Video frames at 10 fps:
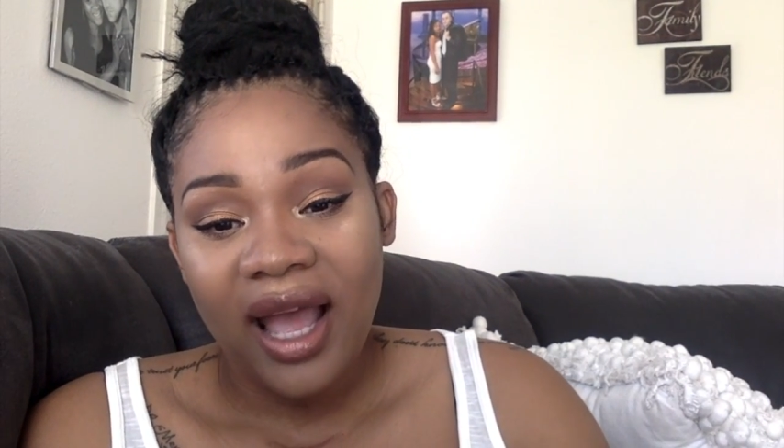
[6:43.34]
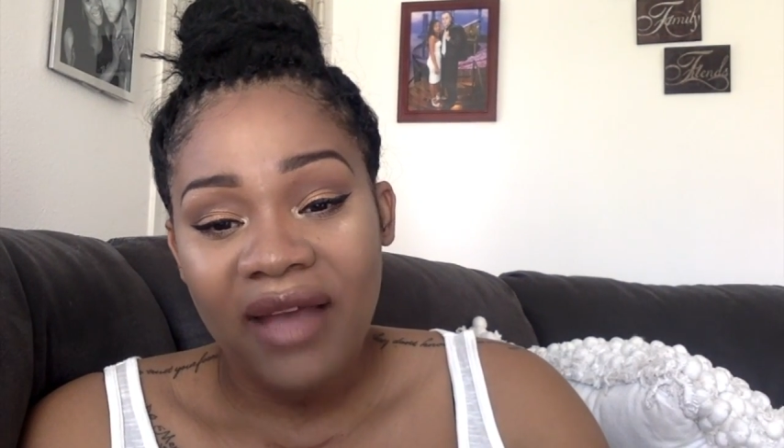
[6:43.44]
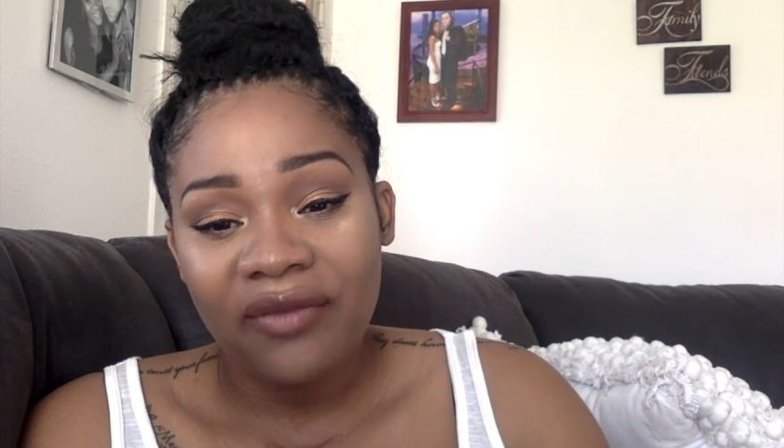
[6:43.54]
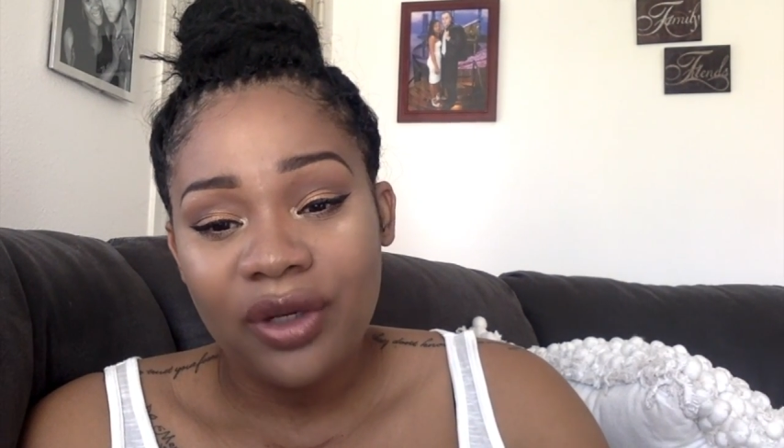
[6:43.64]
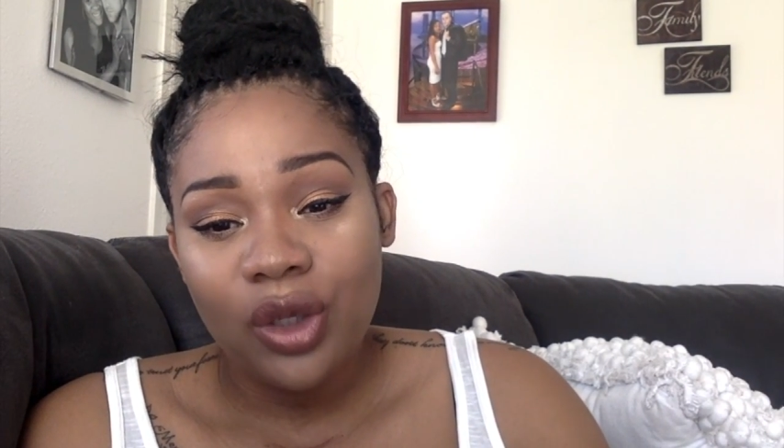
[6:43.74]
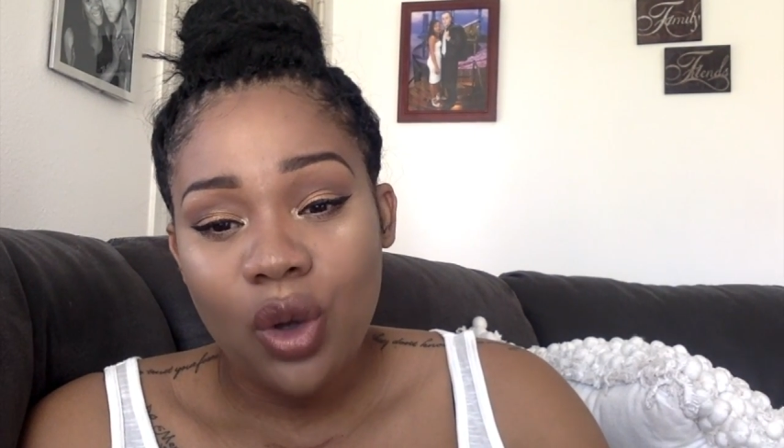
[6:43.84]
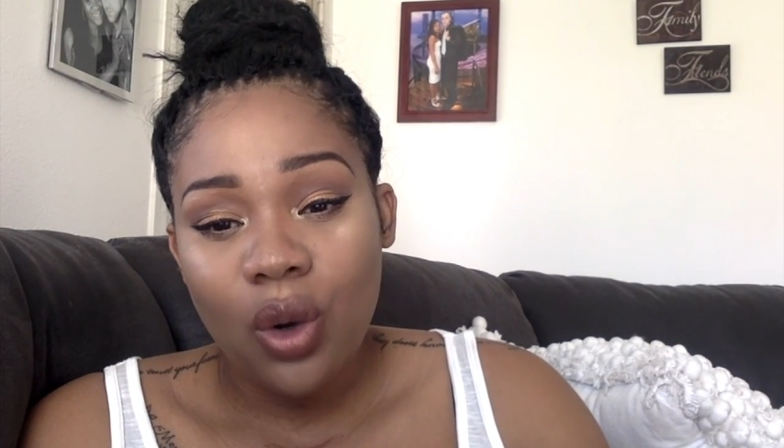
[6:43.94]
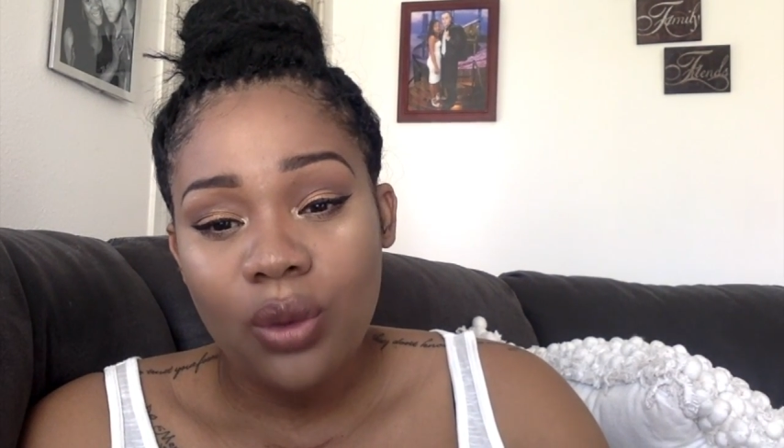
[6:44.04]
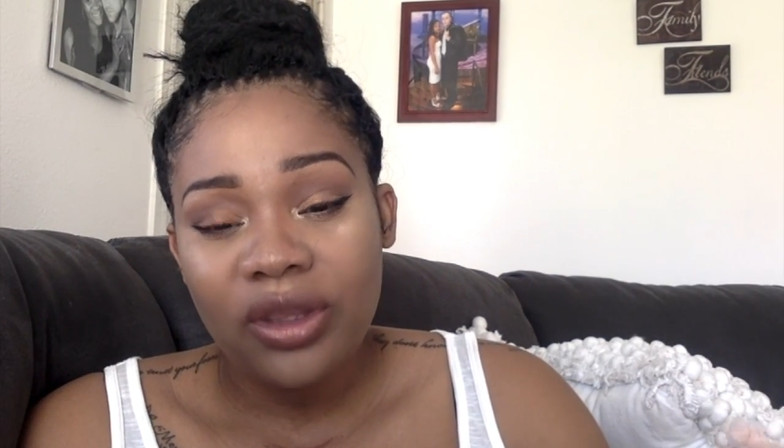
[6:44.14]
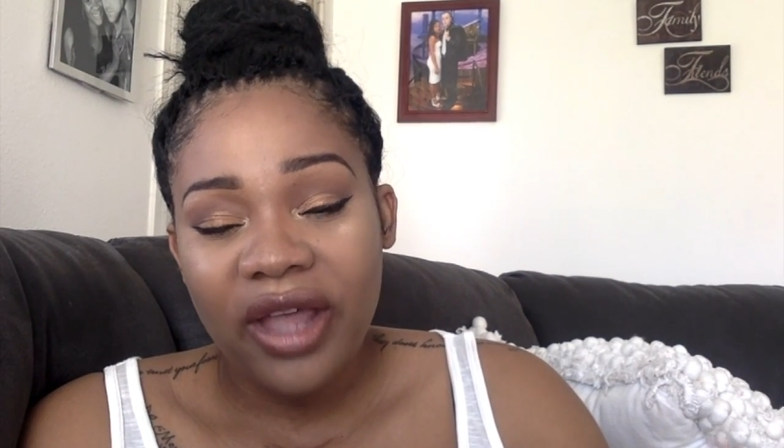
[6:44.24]
having
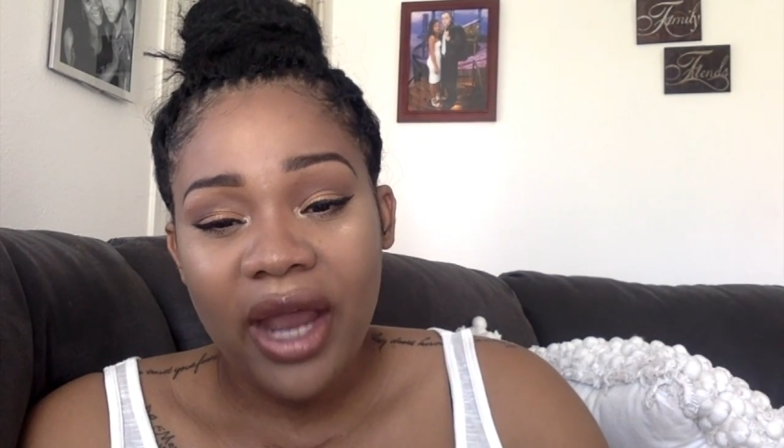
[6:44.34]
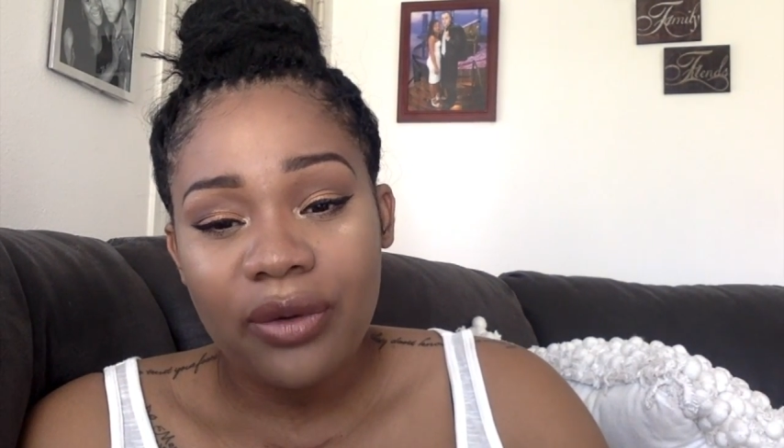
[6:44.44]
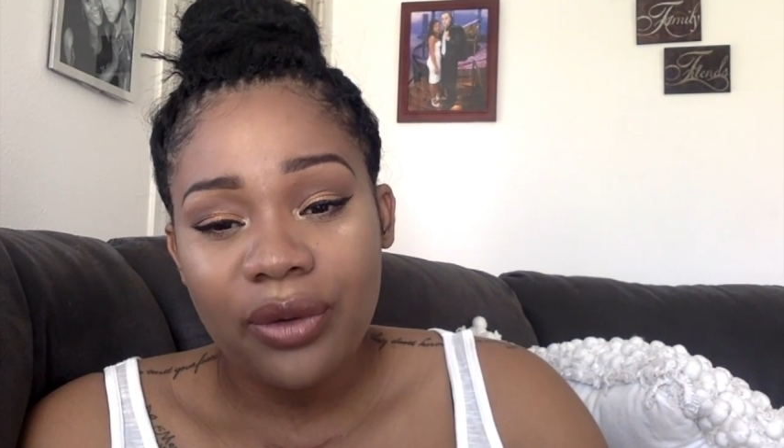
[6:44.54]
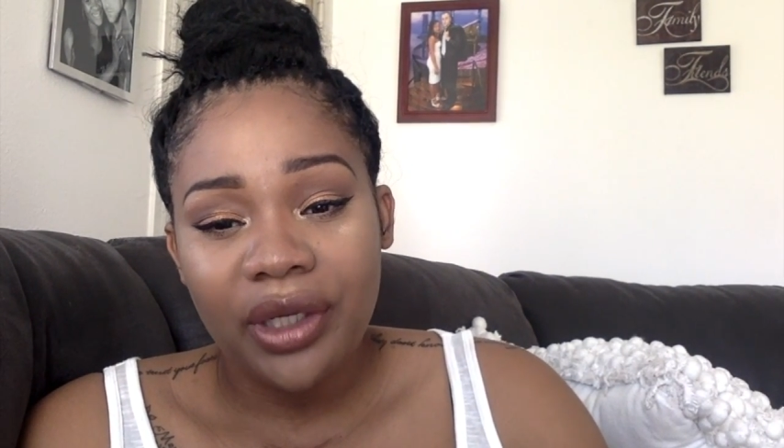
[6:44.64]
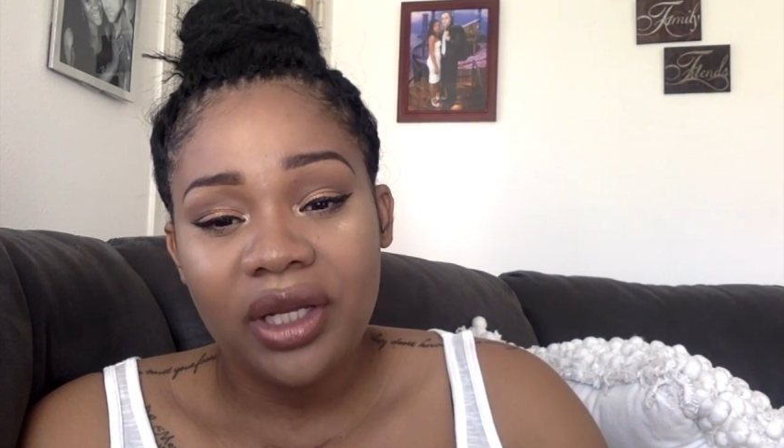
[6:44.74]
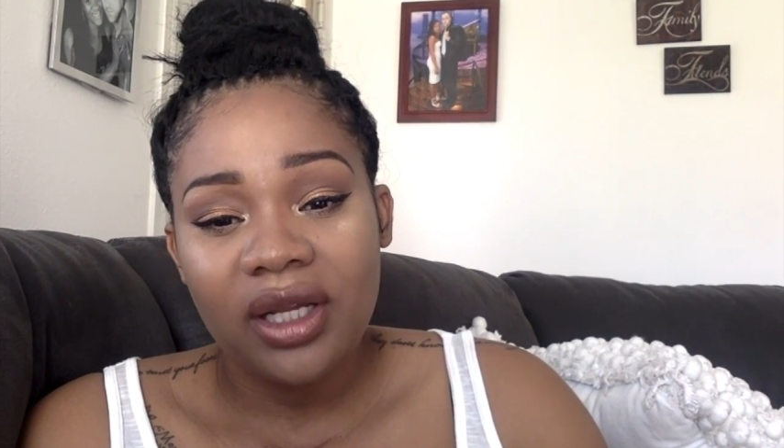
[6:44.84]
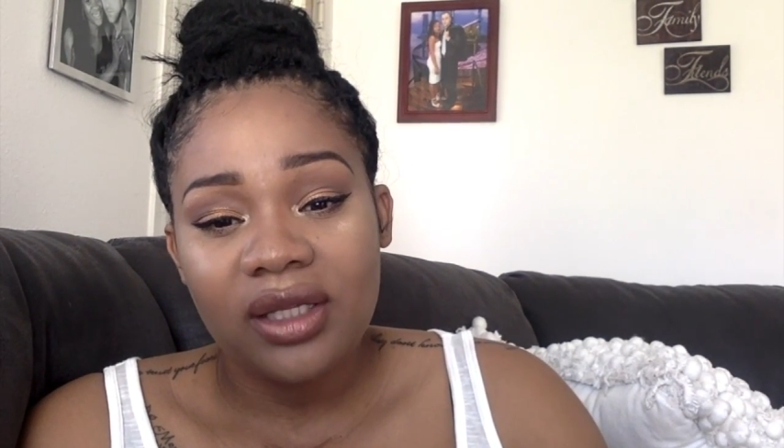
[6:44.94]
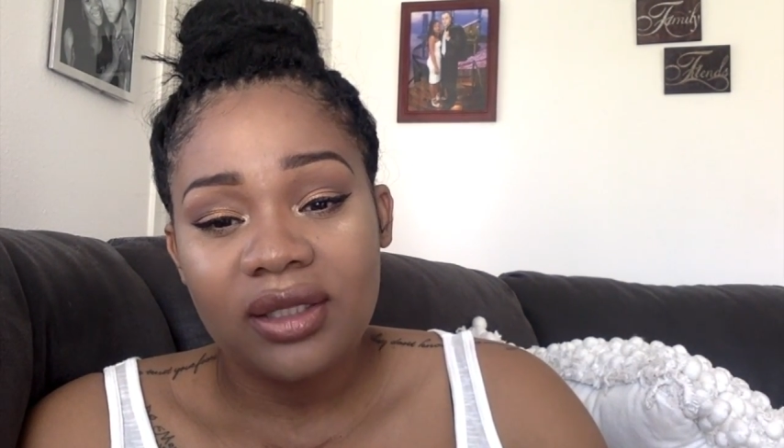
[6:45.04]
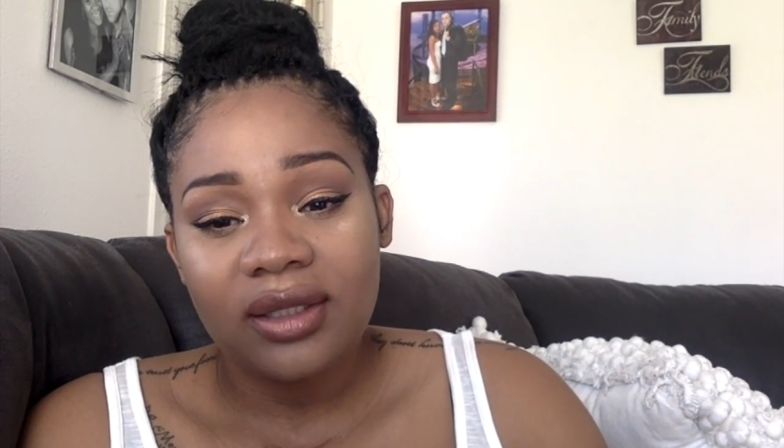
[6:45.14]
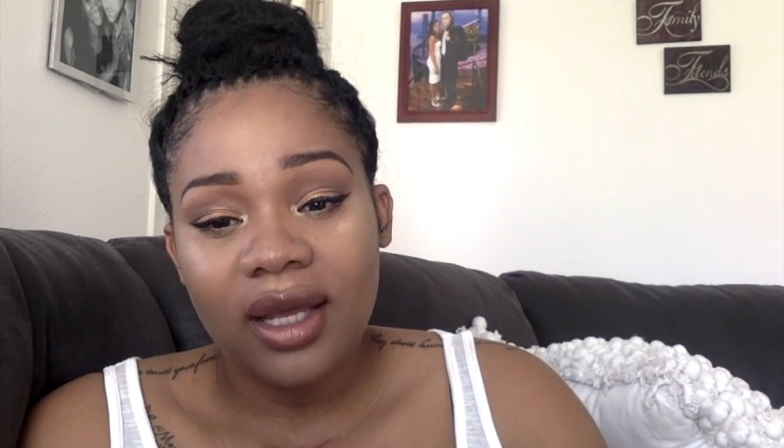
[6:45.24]
no thyroid
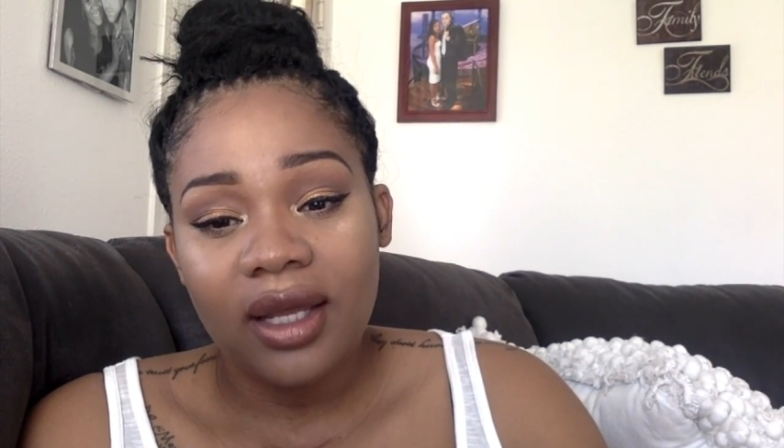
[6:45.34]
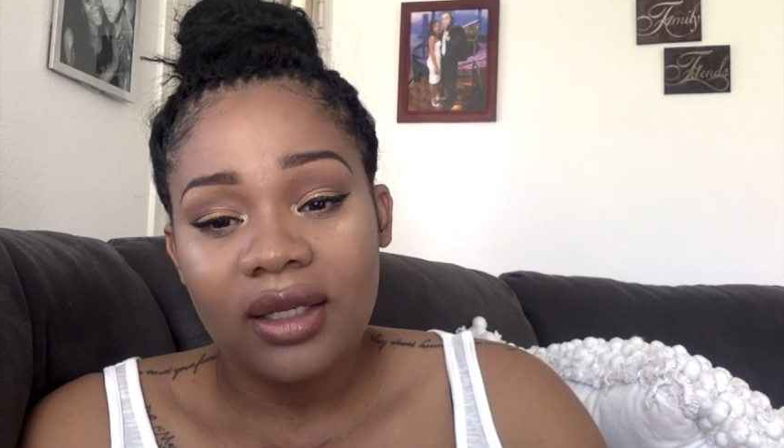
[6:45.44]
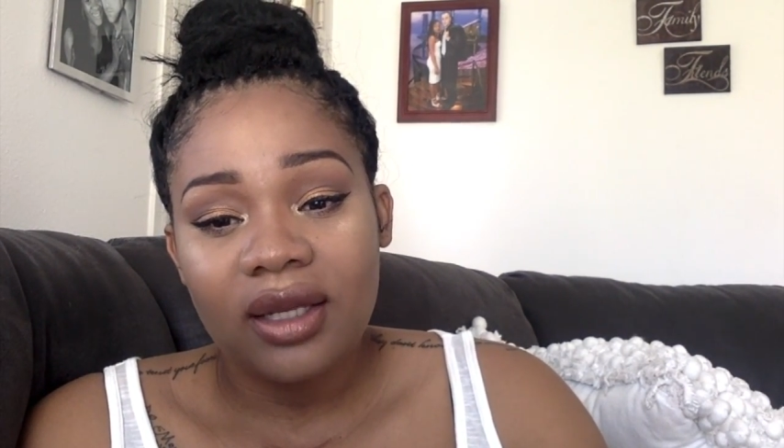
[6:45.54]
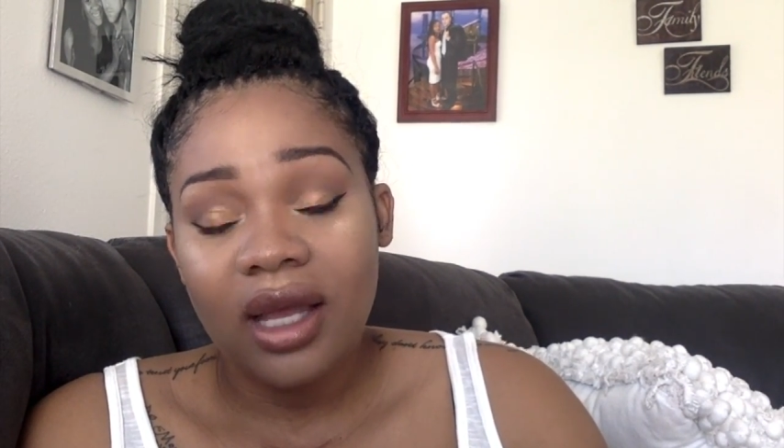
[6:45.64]
is that